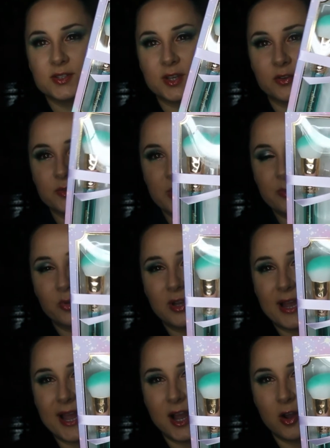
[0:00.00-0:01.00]
yourselves, people.
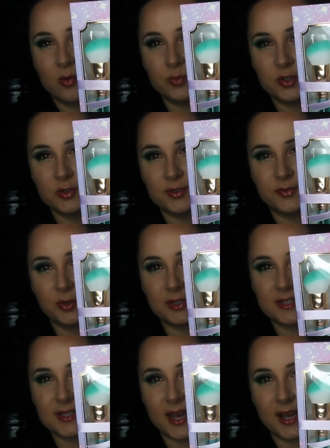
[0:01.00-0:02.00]
How beautiful
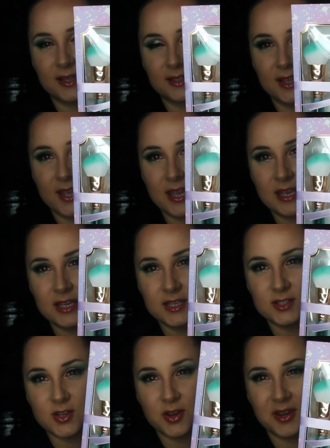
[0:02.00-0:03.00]
is that?
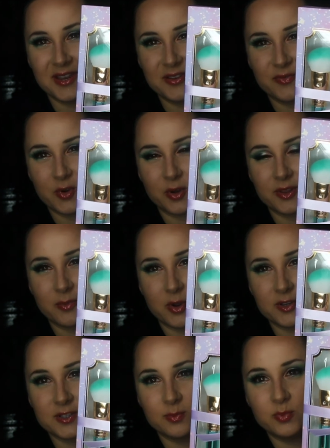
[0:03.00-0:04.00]
So you've got the
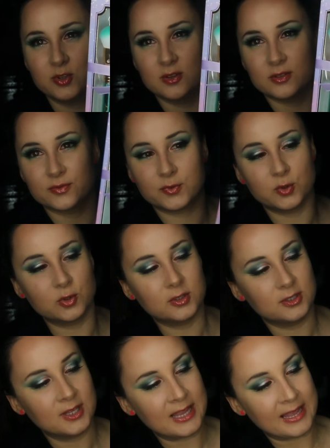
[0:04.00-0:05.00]
most
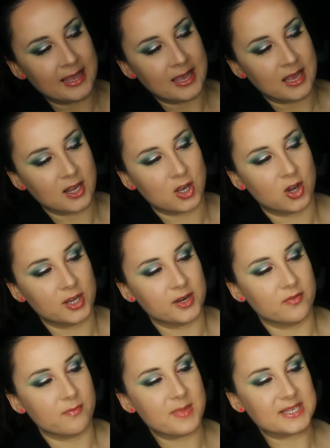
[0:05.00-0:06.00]
beautiful kind
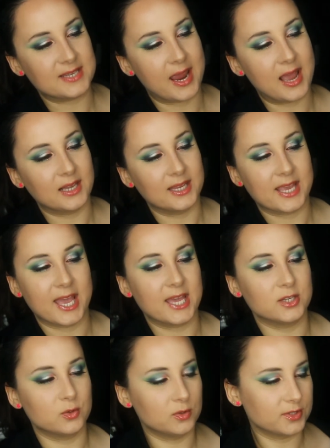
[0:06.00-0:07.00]
of metallic
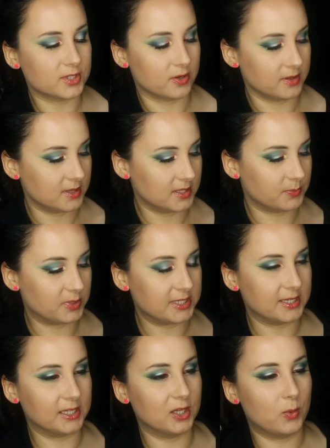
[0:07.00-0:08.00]
handles. So in this
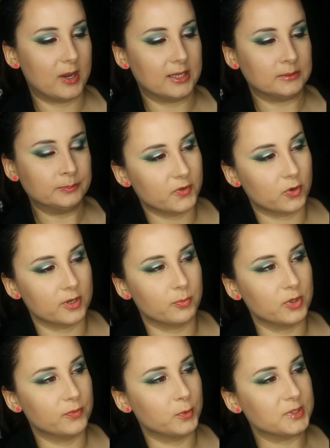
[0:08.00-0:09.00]
particular one, you've got a
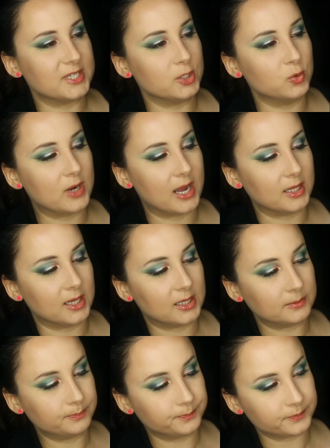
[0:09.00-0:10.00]
beautiful teal
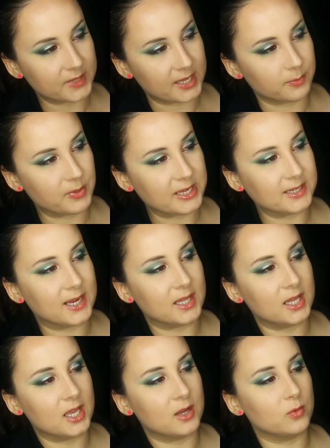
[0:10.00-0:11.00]
color and a pink
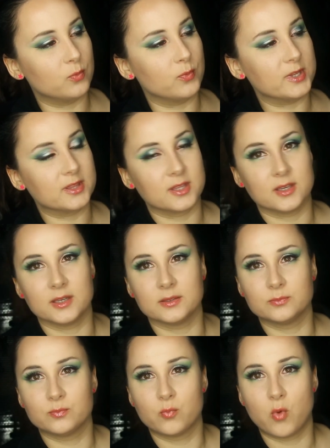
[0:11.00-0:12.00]
color with the
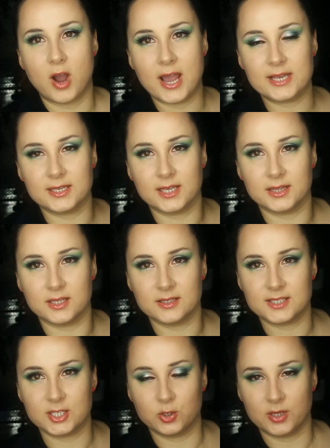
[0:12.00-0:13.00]
white and the
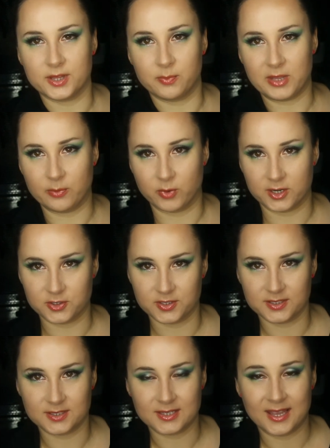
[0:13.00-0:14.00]
teal and the pink
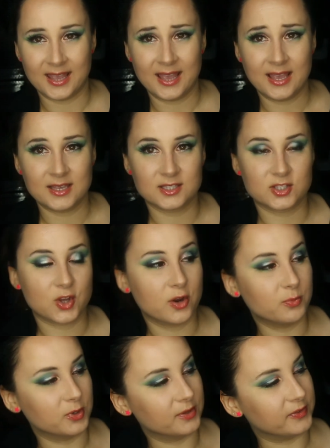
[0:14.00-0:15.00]
brushes. So
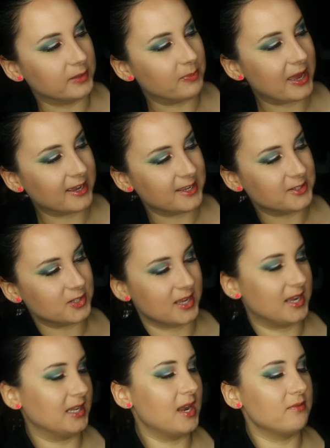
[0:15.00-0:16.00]
beautifully packaged.
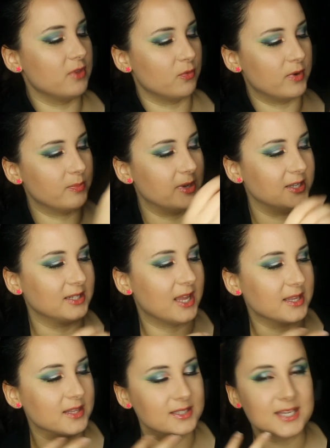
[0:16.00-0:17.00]
Like, I love the ribbon.
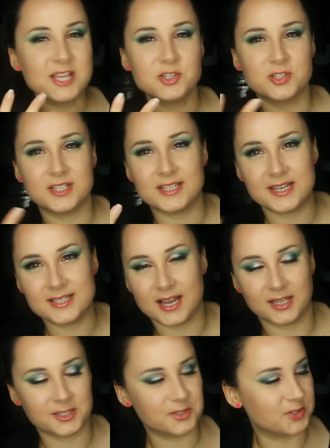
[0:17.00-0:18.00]
Like, the attention to
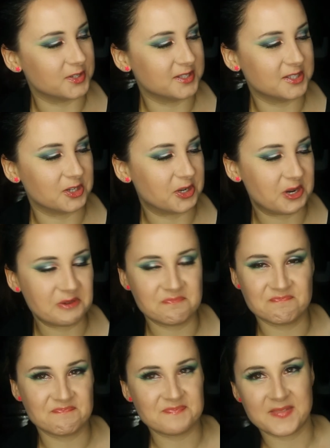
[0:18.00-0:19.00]
detail is just, you know,
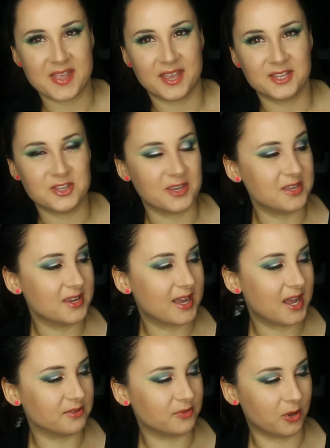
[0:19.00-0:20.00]
you
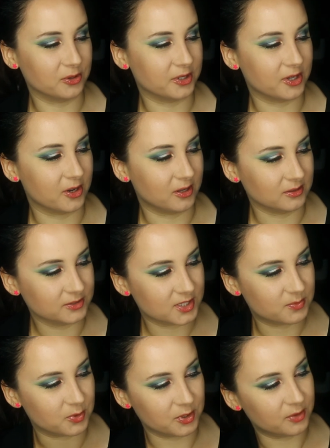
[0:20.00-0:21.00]
can't fault the girl,
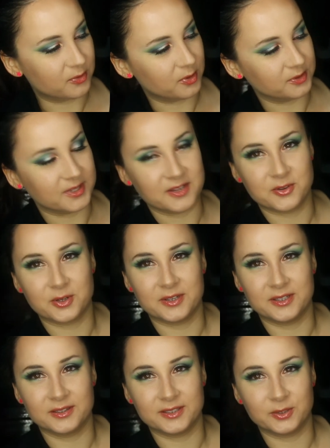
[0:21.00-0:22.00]
just beautiful. And then you've got a
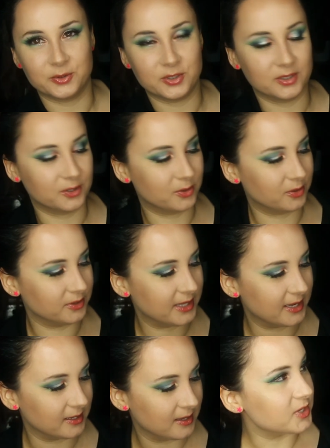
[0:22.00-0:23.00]
little unicorn
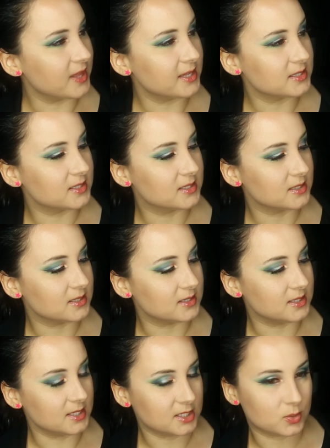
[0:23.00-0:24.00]
there. So that's
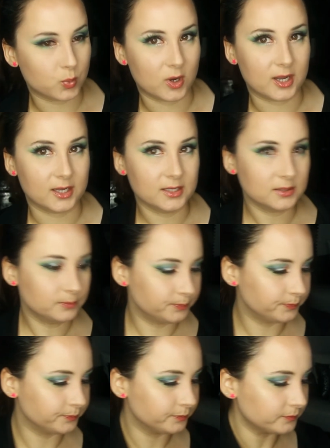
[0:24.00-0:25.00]
this one.
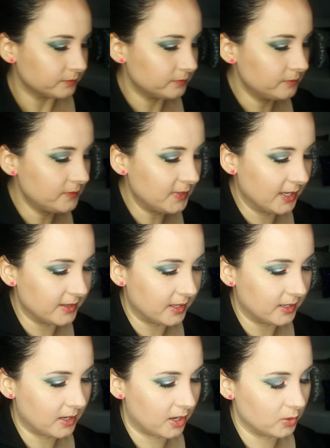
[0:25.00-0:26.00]
And
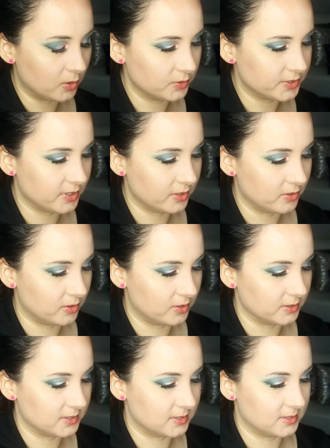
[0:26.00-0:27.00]
then I also
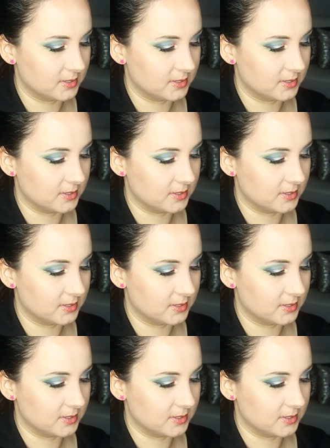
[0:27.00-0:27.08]
got